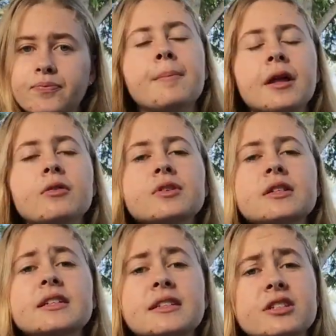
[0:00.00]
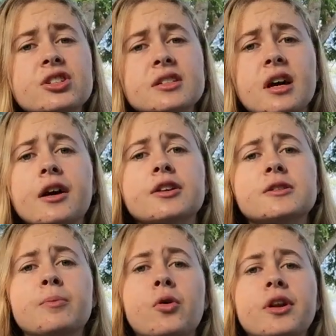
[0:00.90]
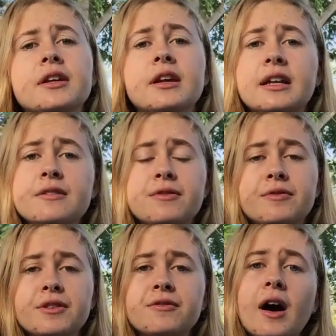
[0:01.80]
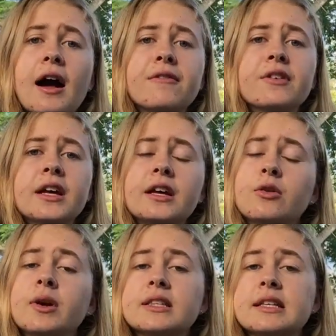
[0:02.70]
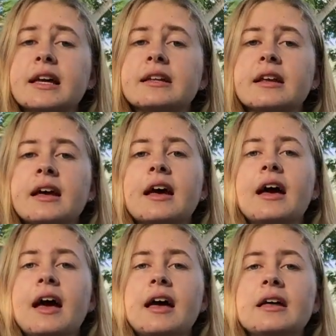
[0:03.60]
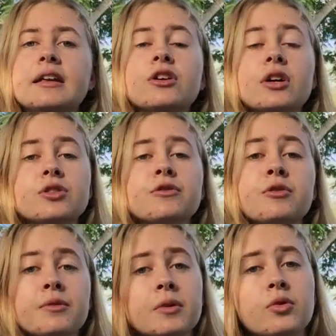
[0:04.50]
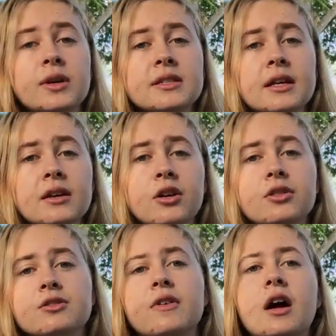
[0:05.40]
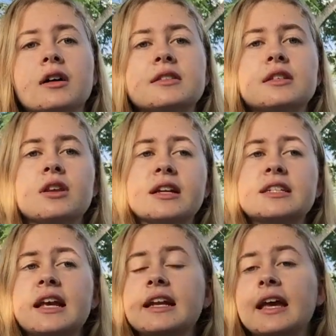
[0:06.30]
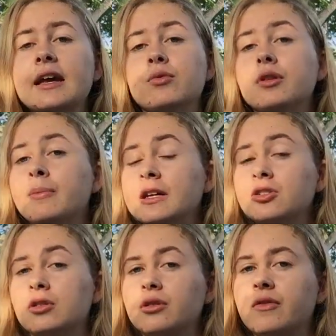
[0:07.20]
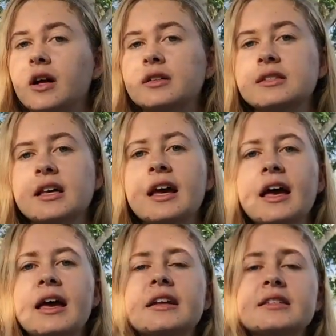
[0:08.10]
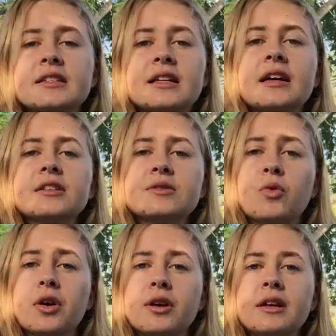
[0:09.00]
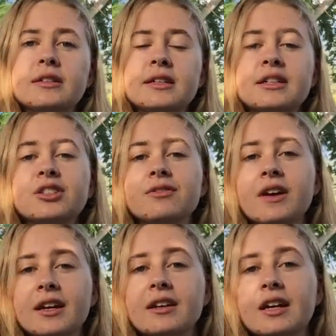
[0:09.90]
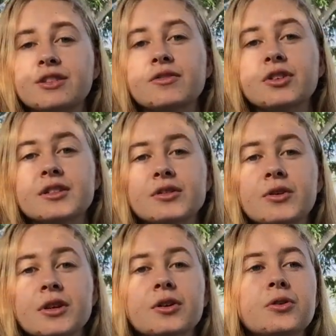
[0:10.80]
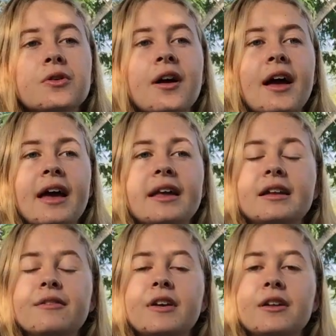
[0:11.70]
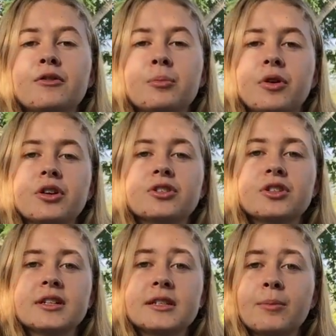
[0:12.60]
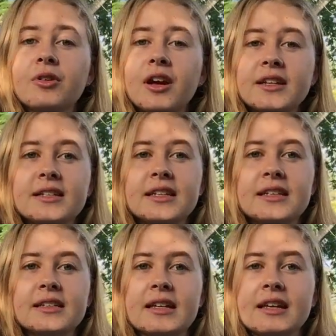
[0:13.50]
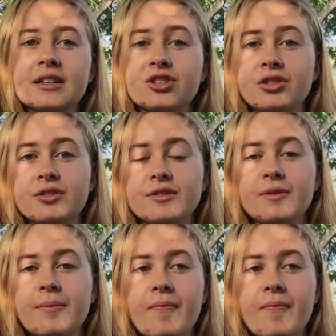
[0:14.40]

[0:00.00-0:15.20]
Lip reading: Bennett was an Indigenous artist born in 1955 in Queensland, and he graduated from the Queensland College of Arts in 1988 with a Bachelor of Arts, and has since had his work internationally recognised for his critical and innovative approach to contemporary ideas and issues.